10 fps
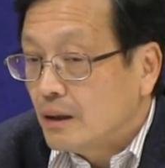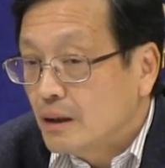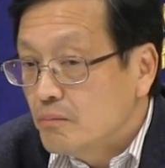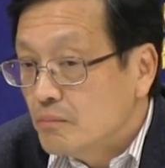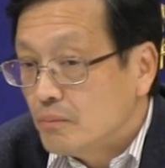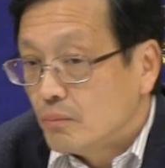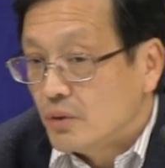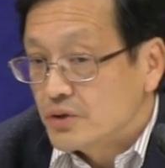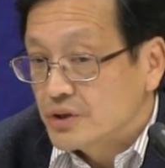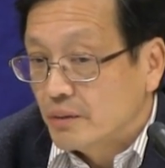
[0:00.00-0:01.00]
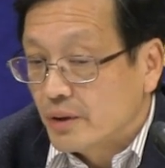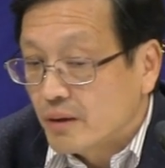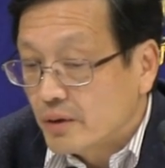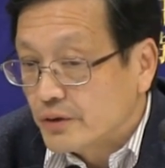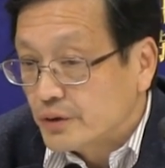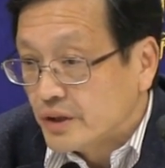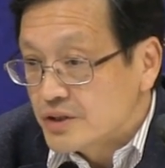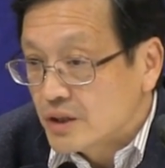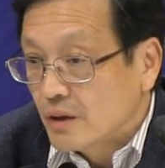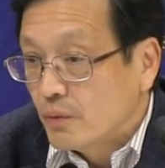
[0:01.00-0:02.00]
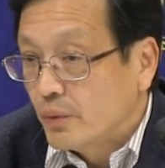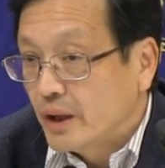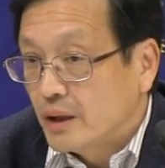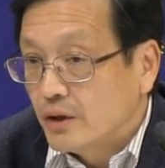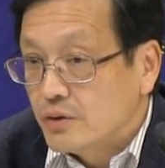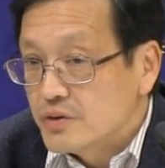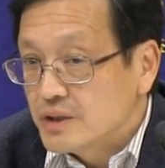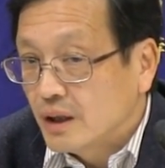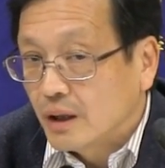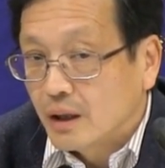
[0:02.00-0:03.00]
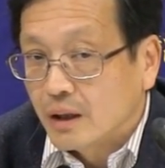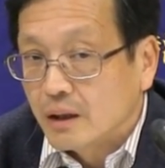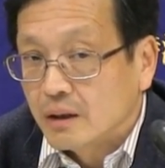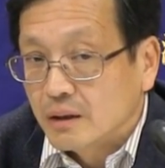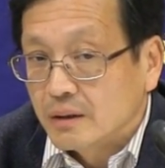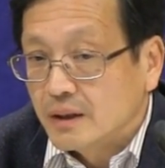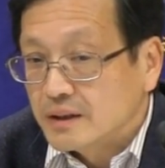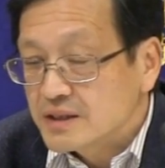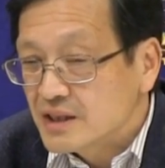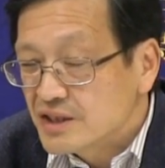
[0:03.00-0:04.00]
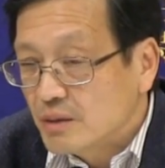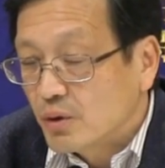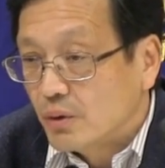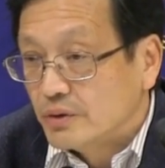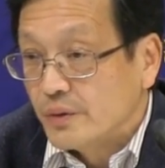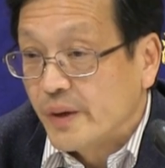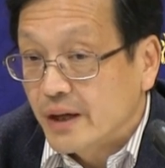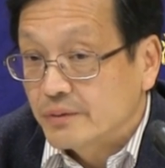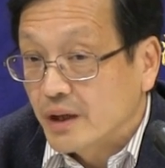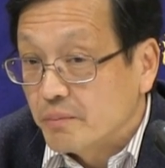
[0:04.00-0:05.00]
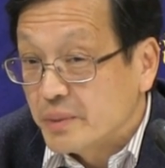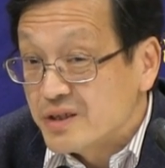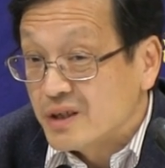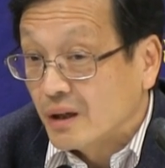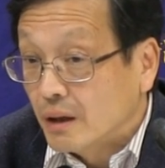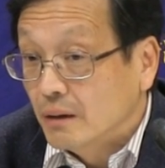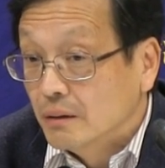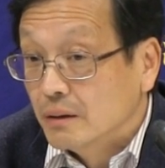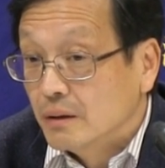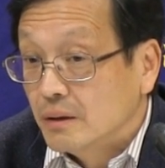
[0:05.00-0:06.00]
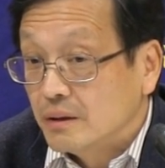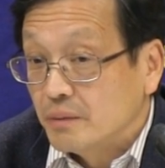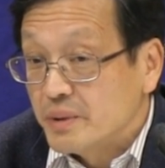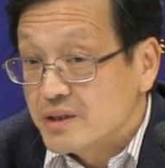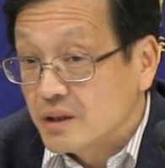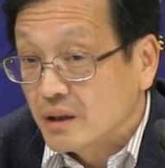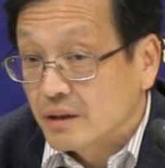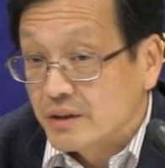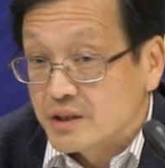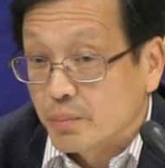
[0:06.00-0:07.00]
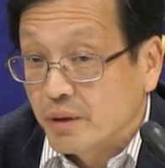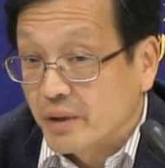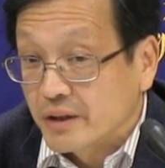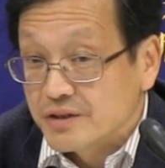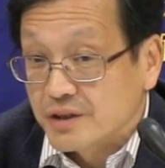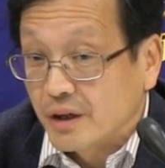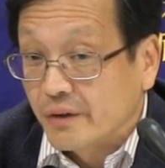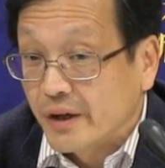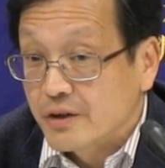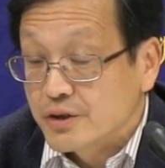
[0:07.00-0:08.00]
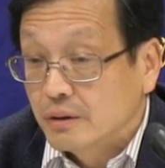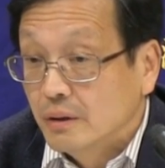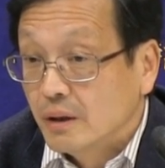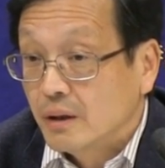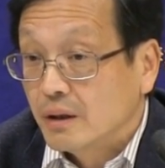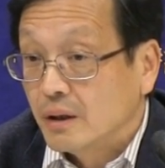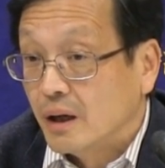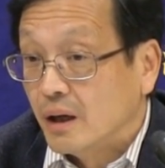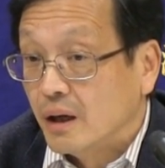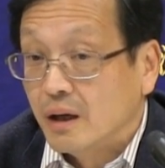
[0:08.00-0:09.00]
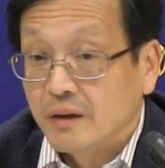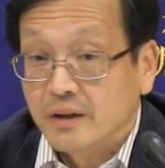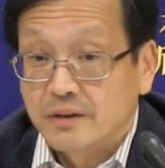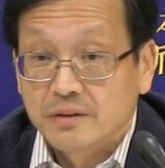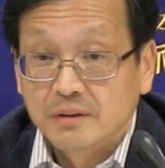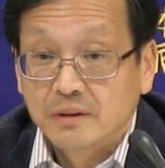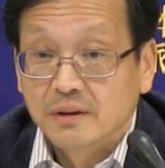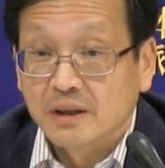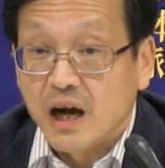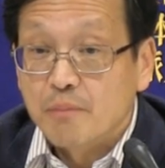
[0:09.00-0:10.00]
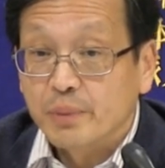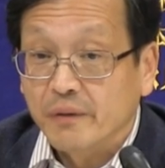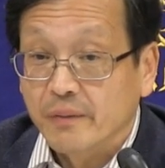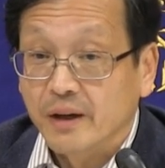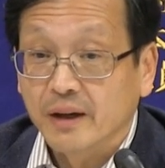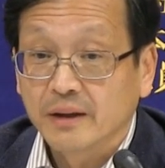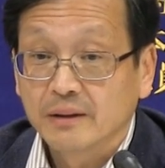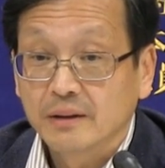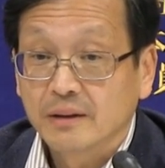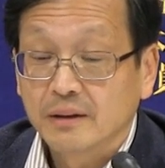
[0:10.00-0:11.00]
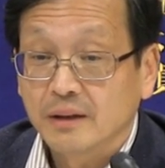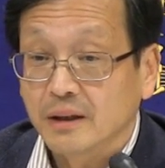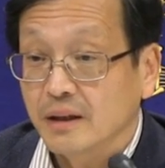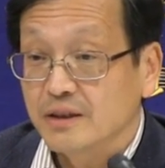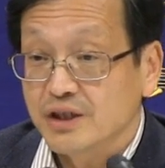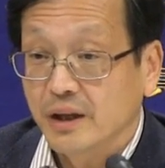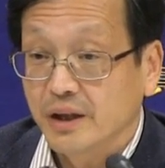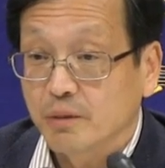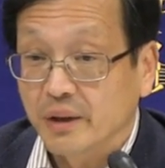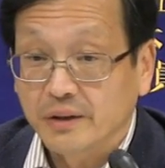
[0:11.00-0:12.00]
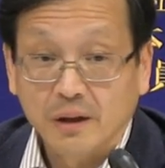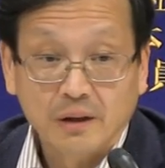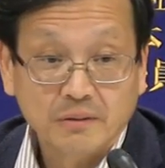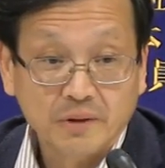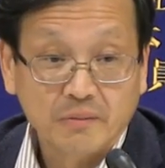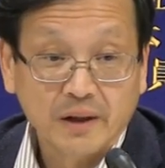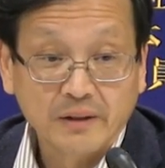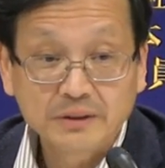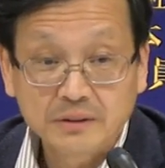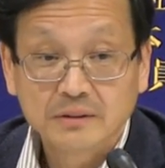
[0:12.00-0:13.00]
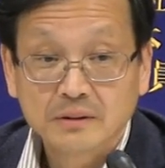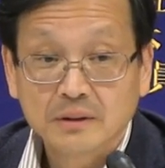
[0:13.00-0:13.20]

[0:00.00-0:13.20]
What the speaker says: In most of laboratories, we are using the system called real-time PCR. The PCR is a polymerase chain reaction that amplify the genetic material of the virus.